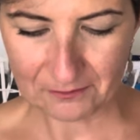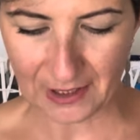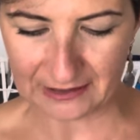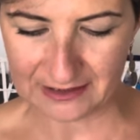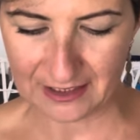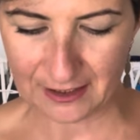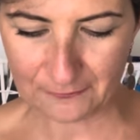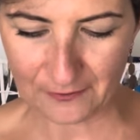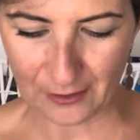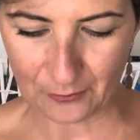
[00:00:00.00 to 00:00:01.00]
but
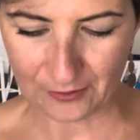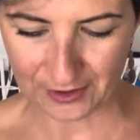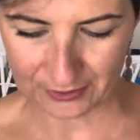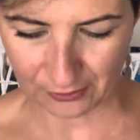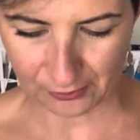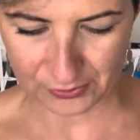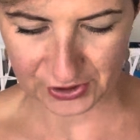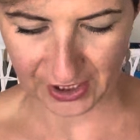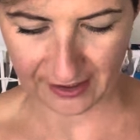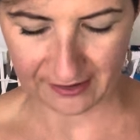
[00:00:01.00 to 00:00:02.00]
if I were a
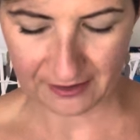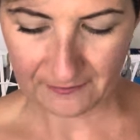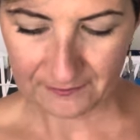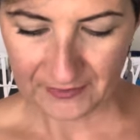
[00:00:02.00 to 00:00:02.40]
crocheter